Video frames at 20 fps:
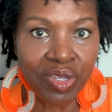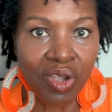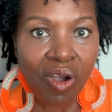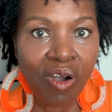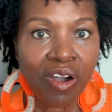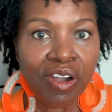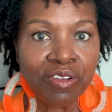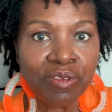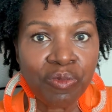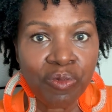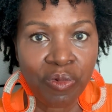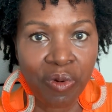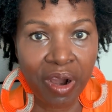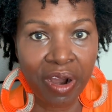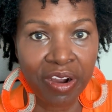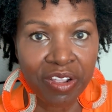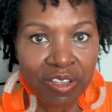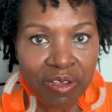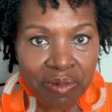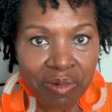on where
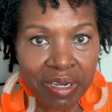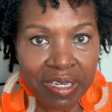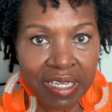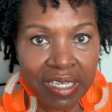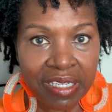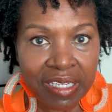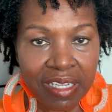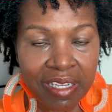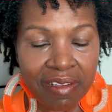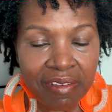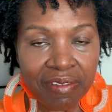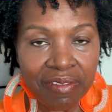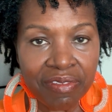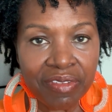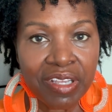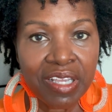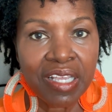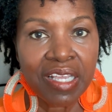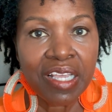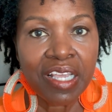you want to
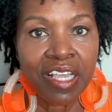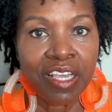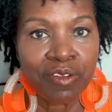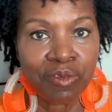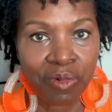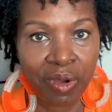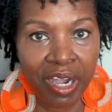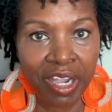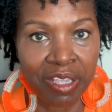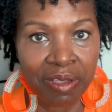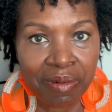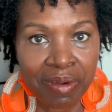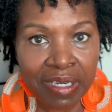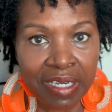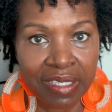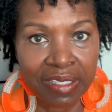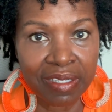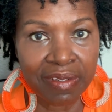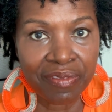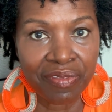live and why you want to
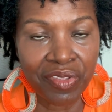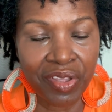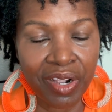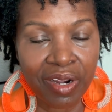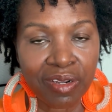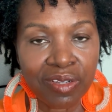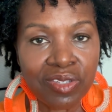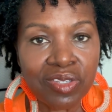live there.